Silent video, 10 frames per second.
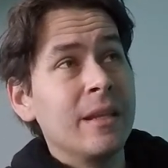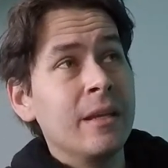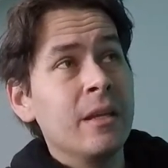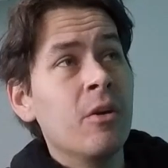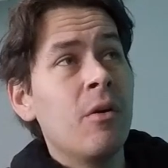
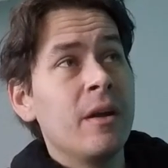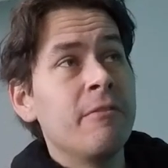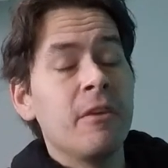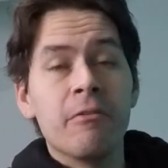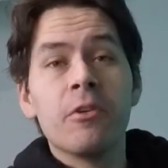you know, if
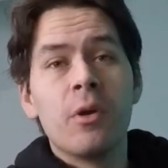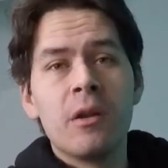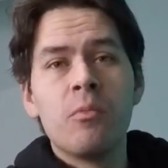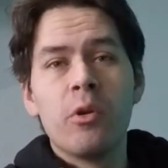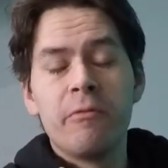you're running
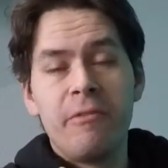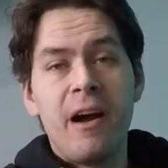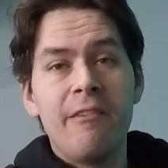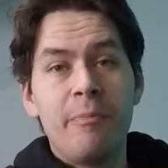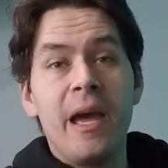more than
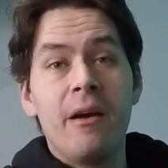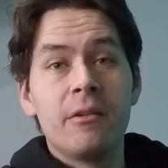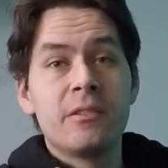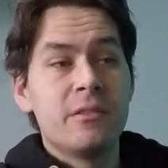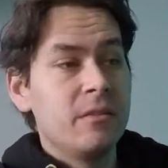5
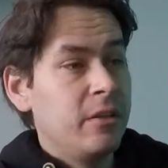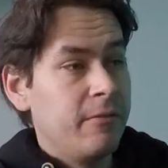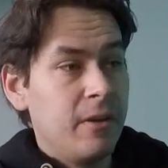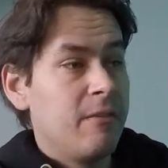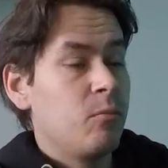pounds, if
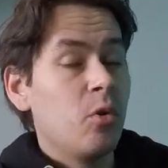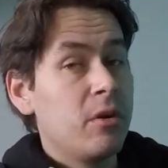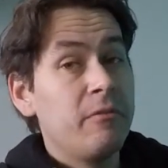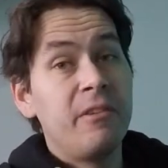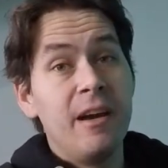you have more than a
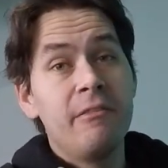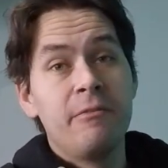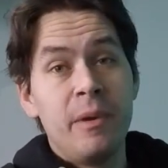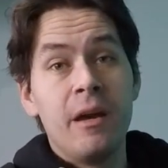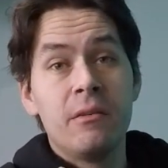
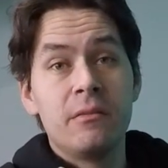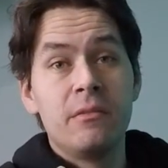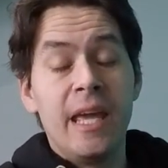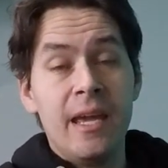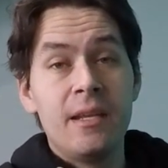5-pound
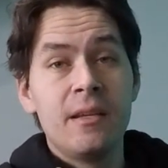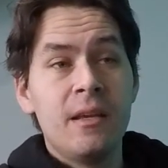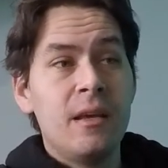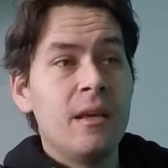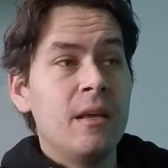gate,
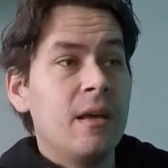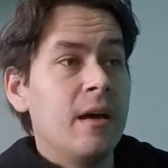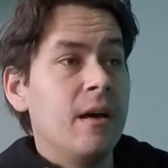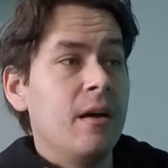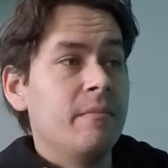
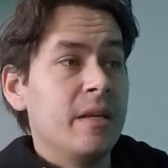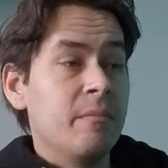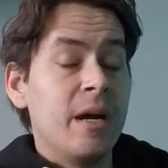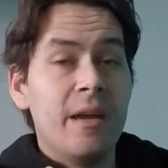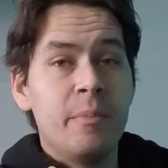in
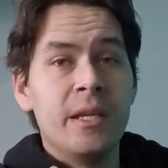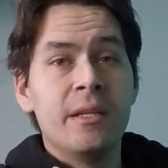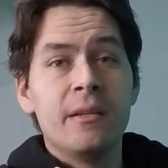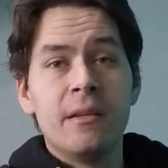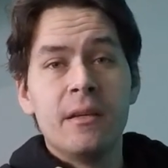my
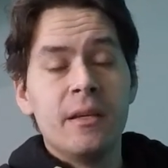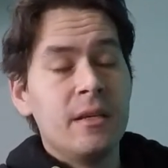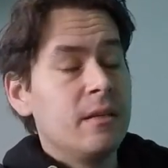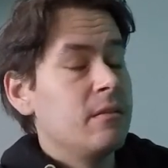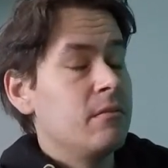opinion,
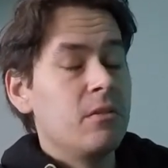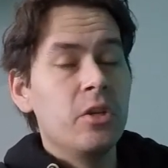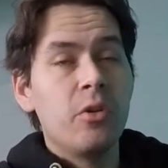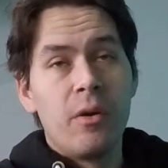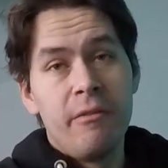you
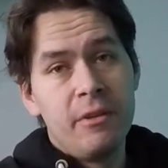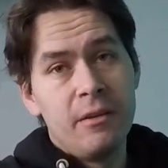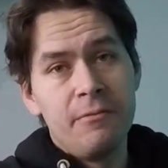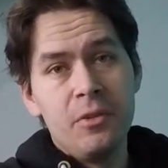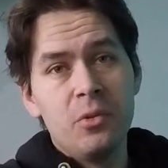don't have enough
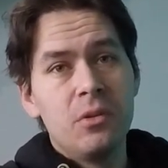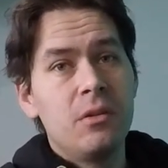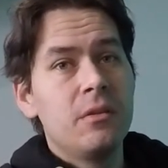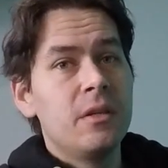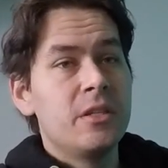fuel.
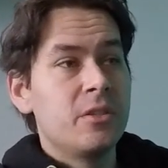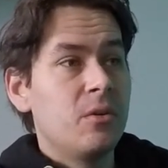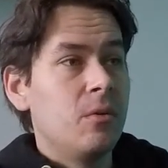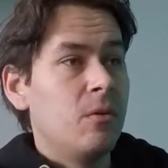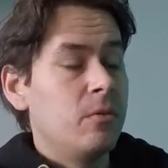
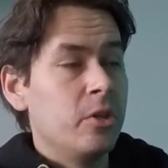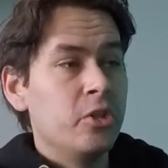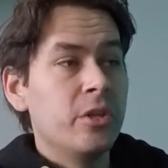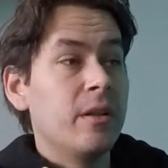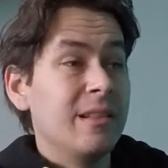So you
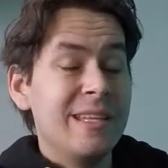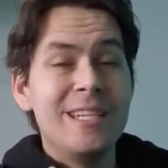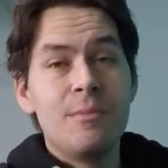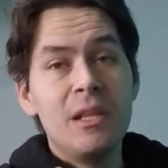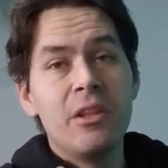should at
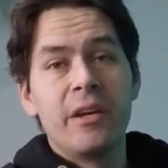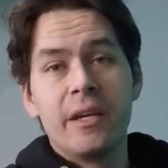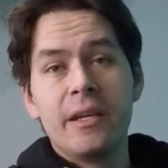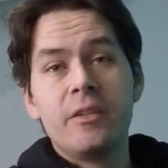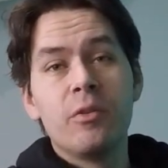least be looking
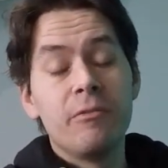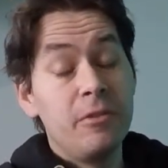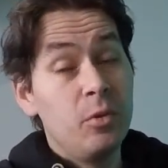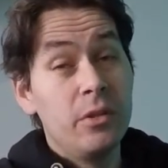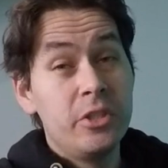into a
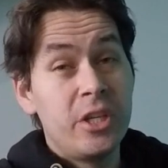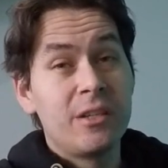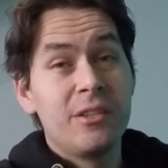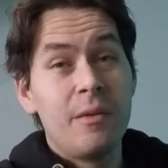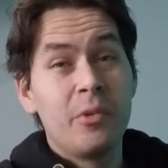fuel
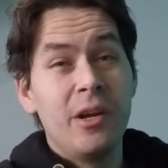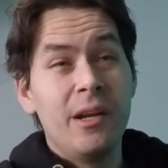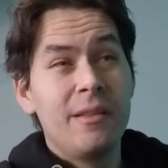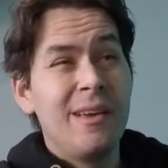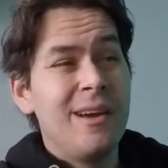injector upgrade
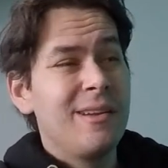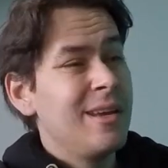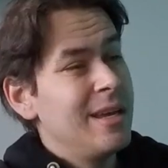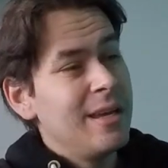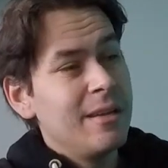at that.
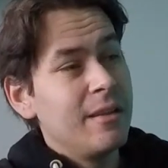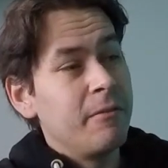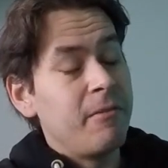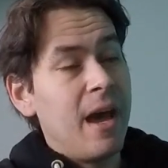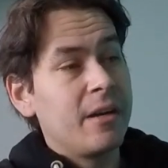The
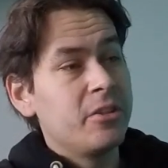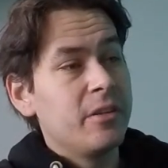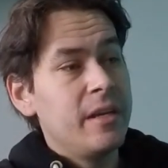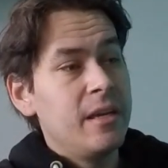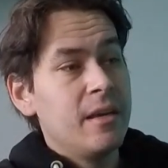
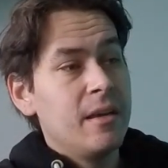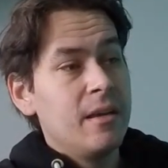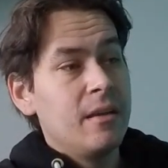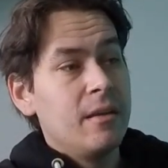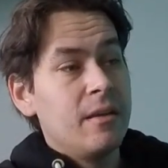factory
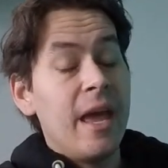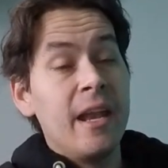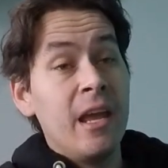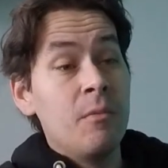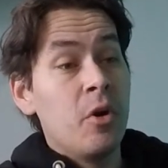
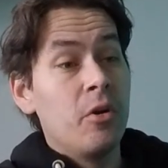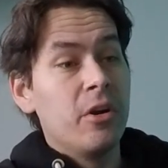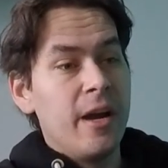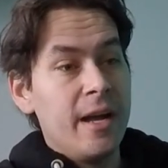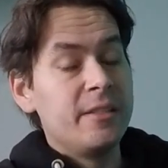NA motor
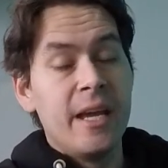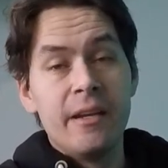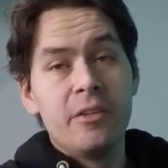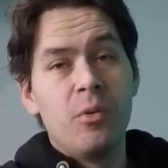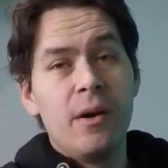at
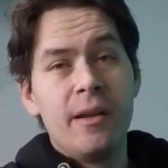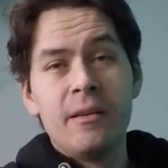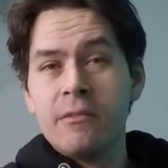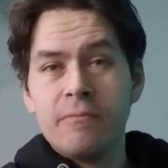10-1